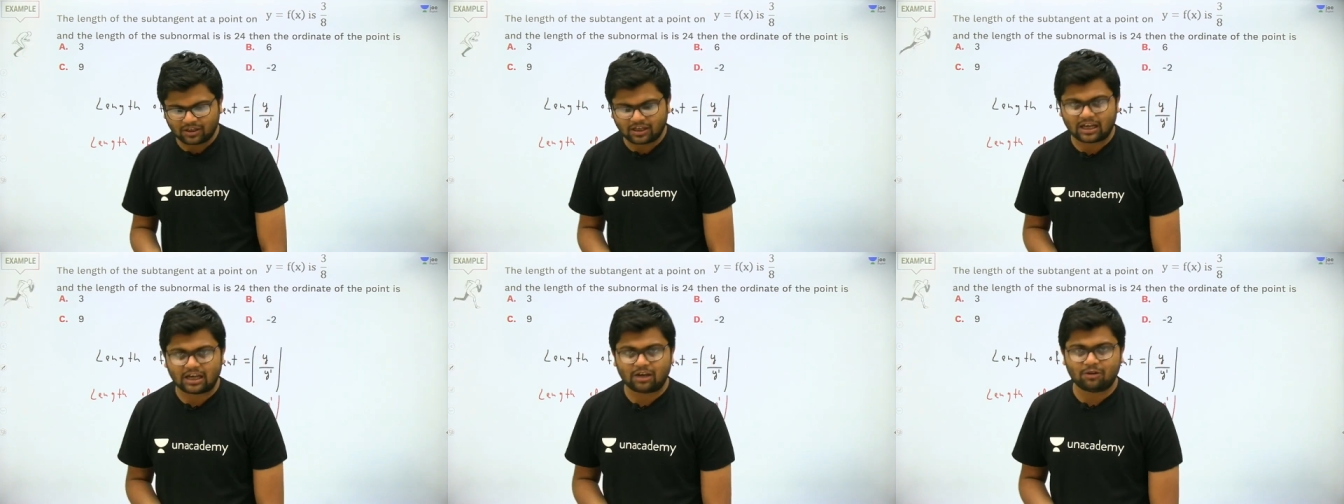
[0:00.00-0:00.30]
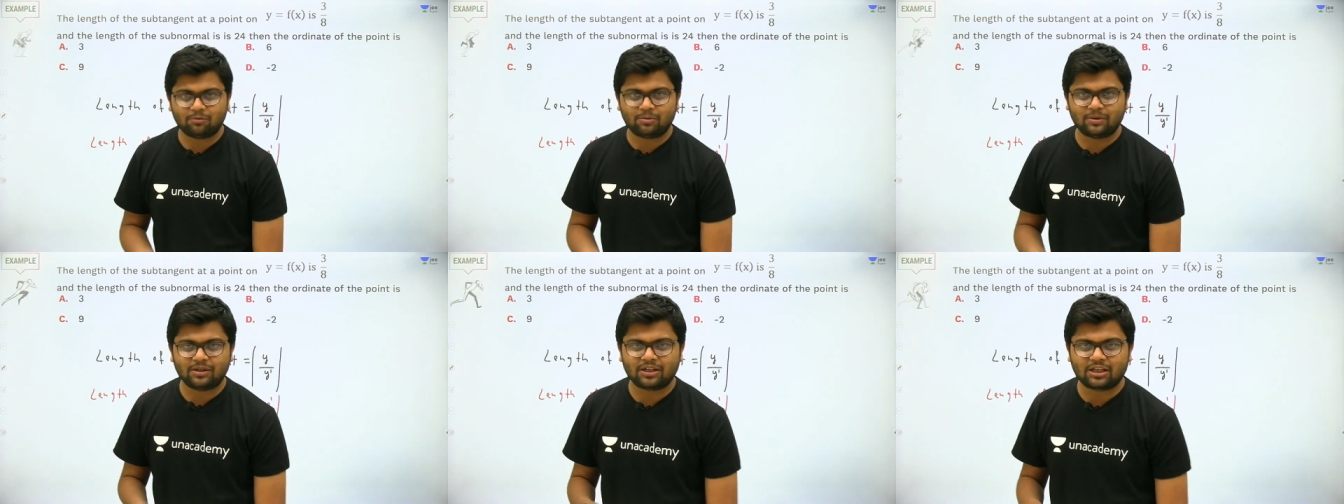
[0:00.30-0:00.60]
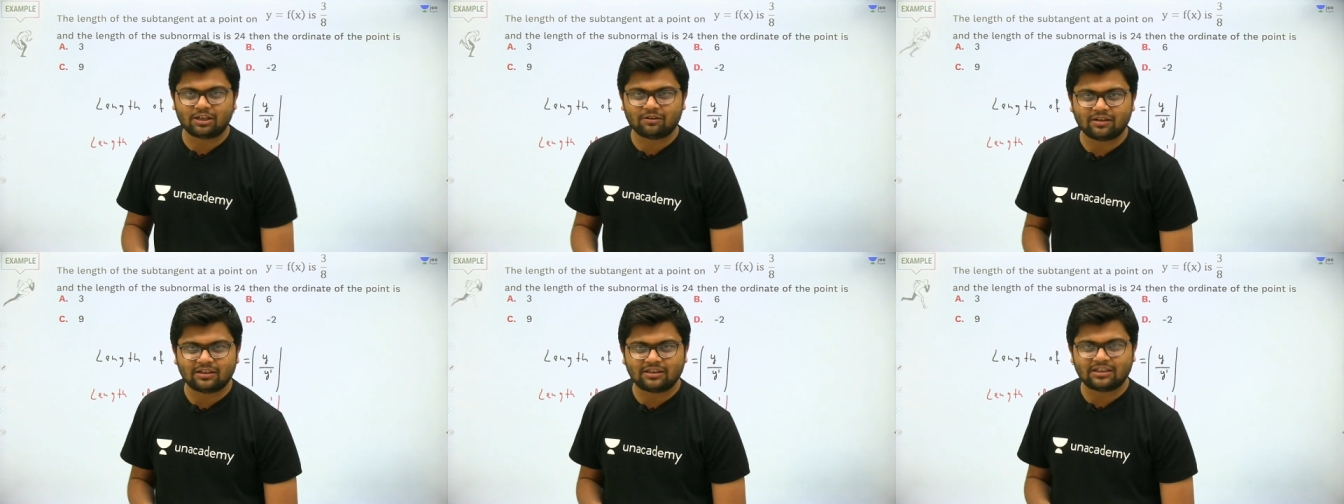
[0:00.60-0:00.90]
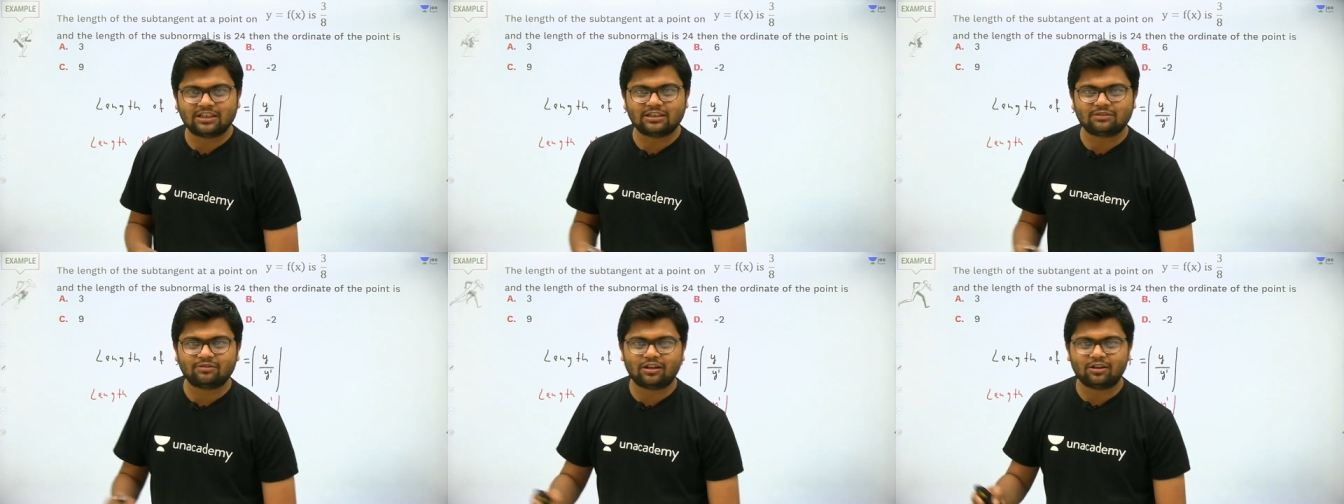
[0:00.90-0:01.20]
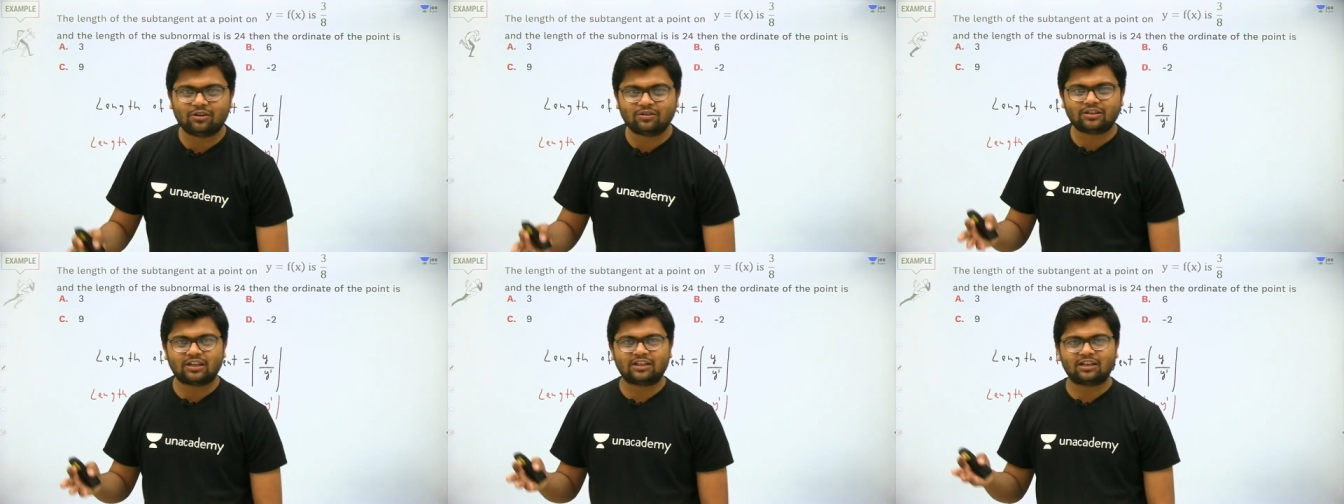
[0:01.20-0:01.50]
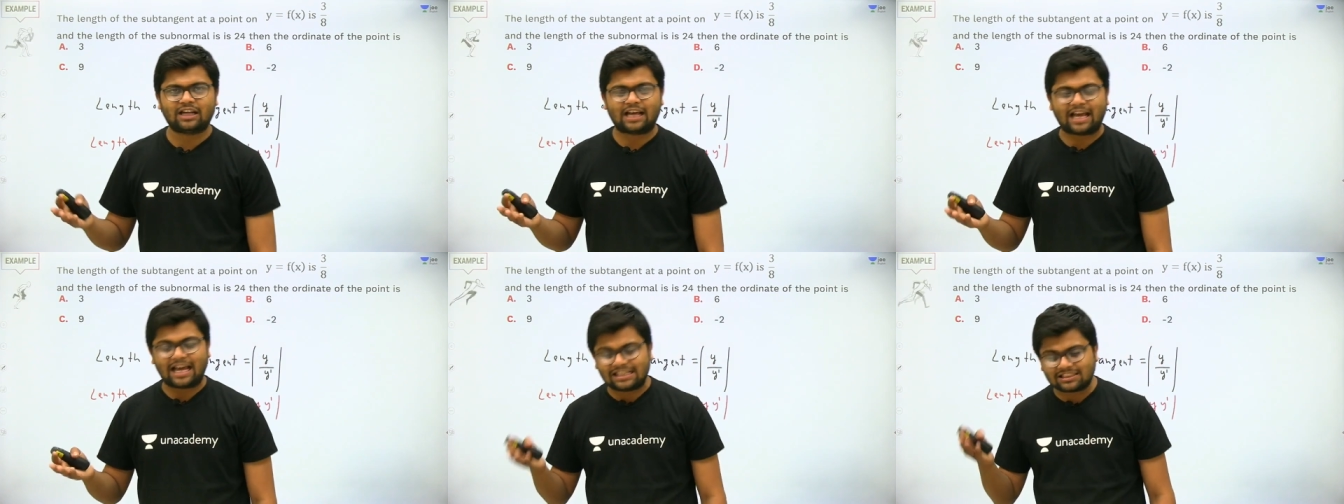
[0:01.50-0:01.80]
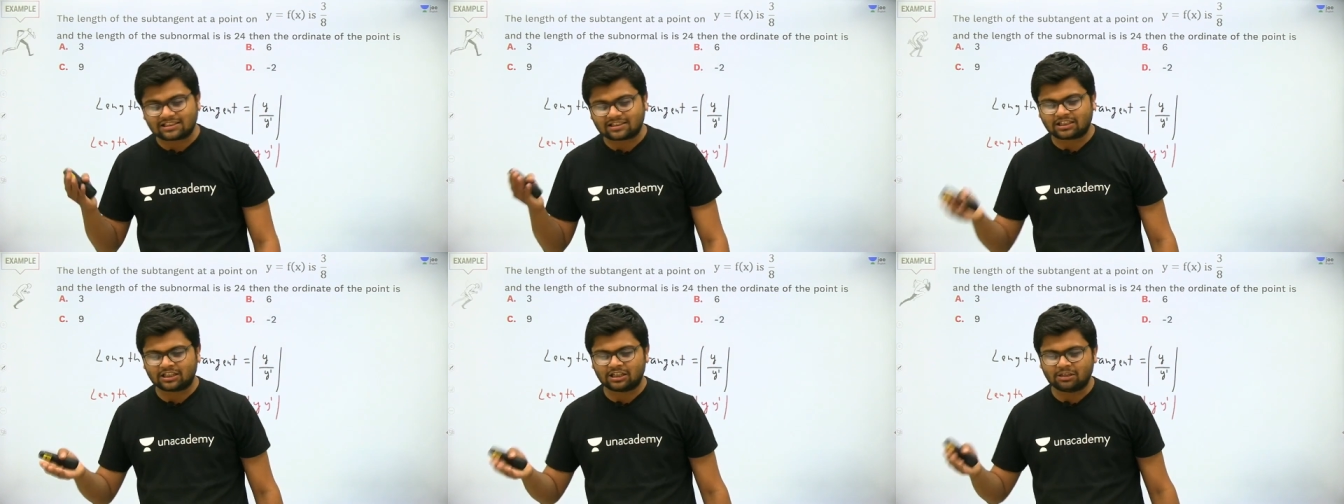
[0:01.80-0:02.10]
we have been given these values are
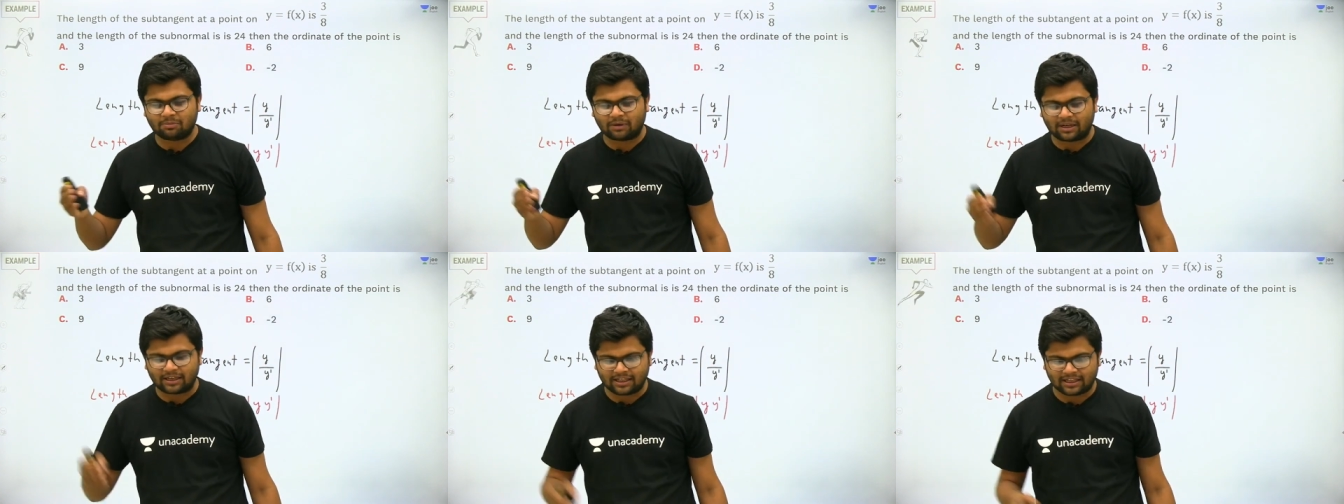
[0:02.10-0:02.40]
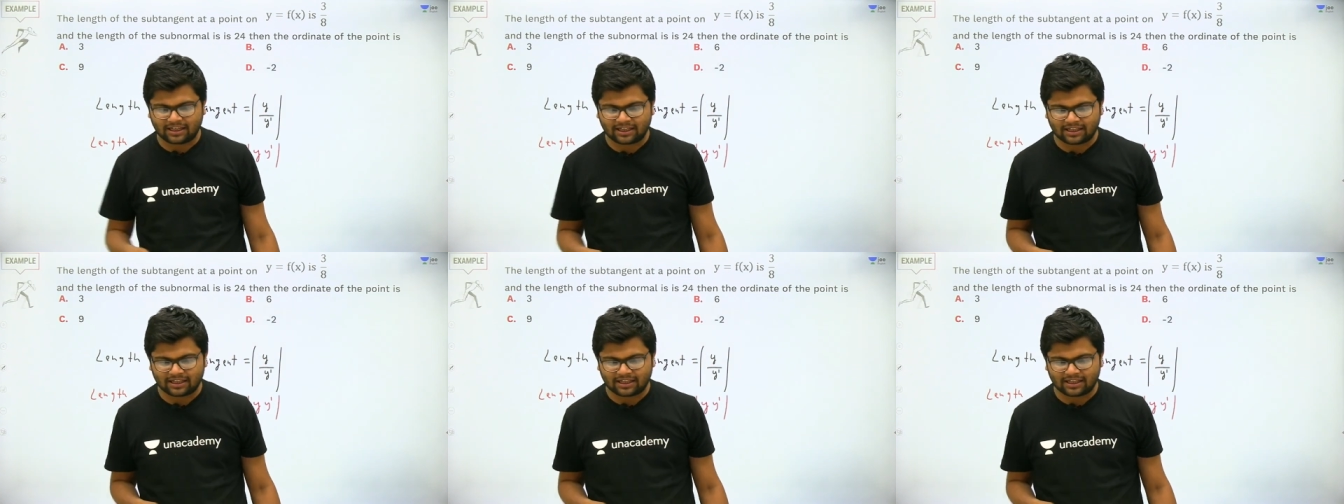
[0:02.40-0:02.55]
as three by